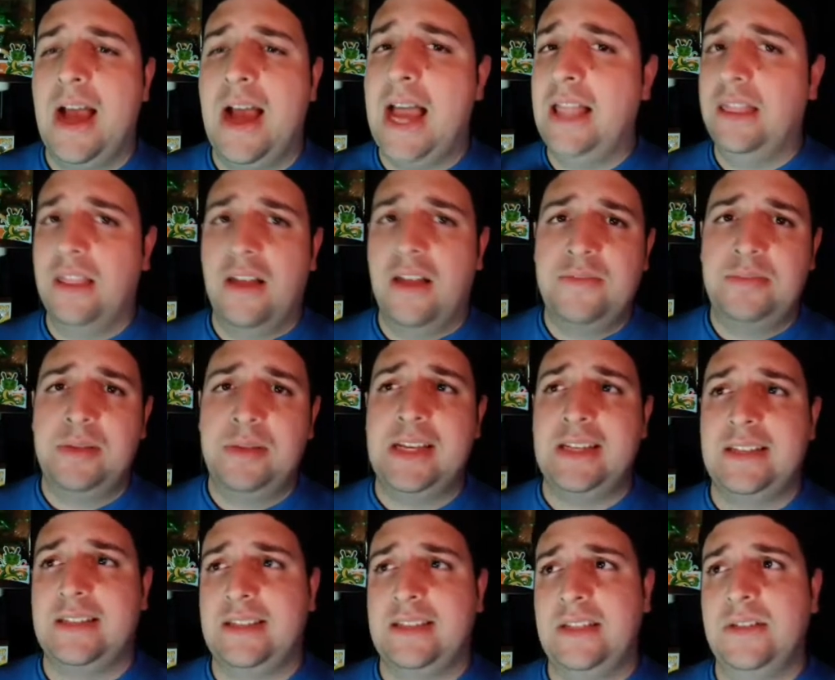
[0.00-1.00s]
I love
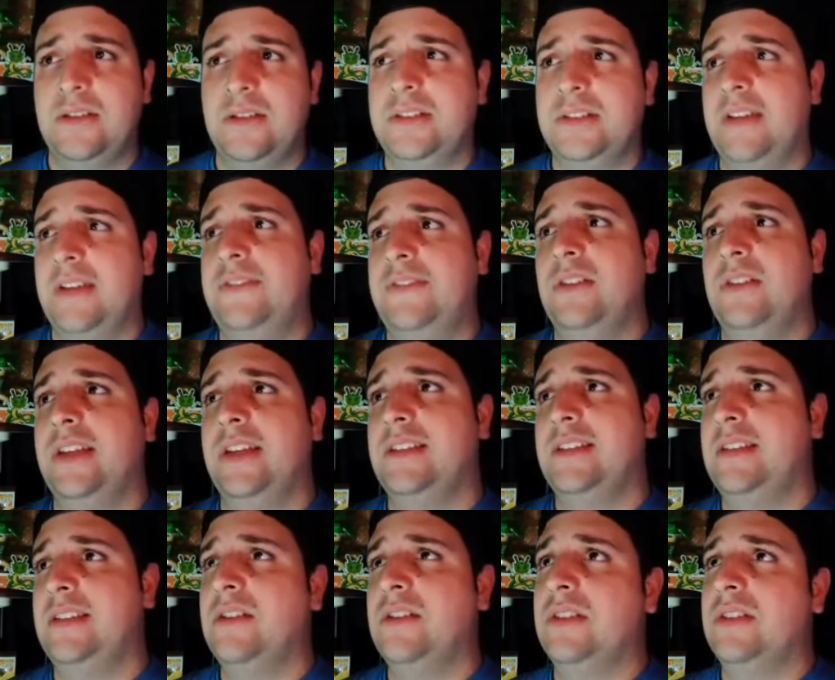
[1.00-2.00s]
playing sealed. I feel like
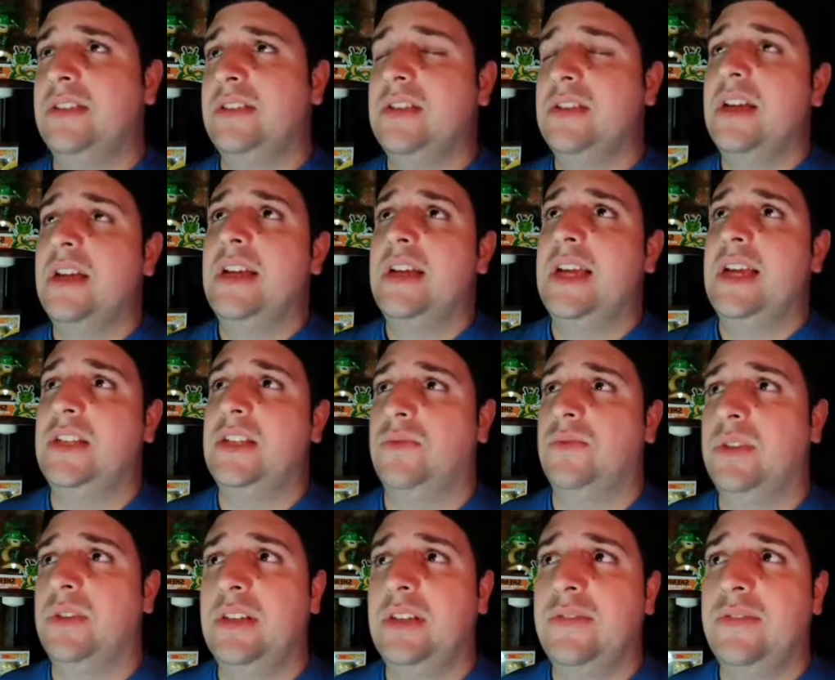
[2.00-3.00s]
sealed is a
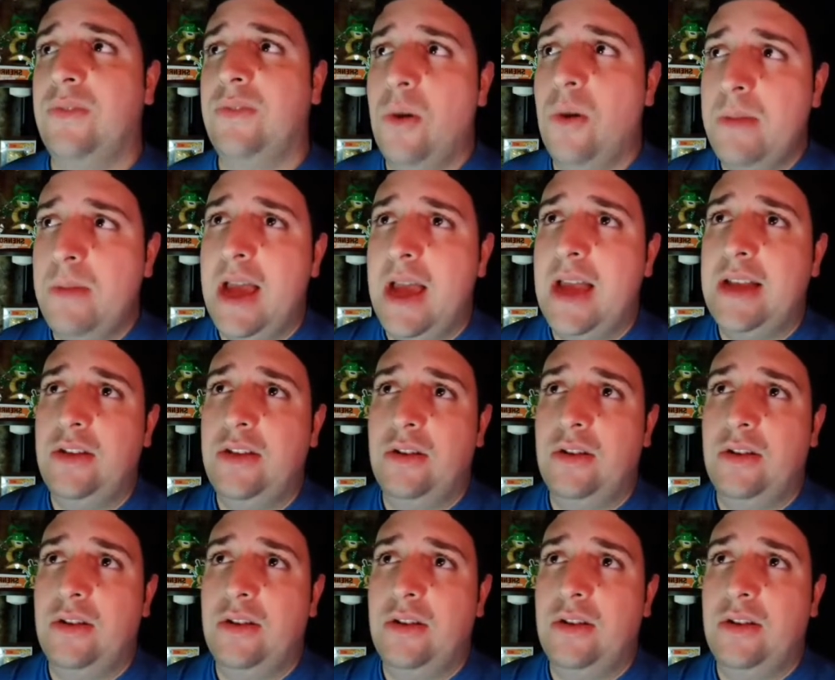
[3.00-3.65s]
really good format.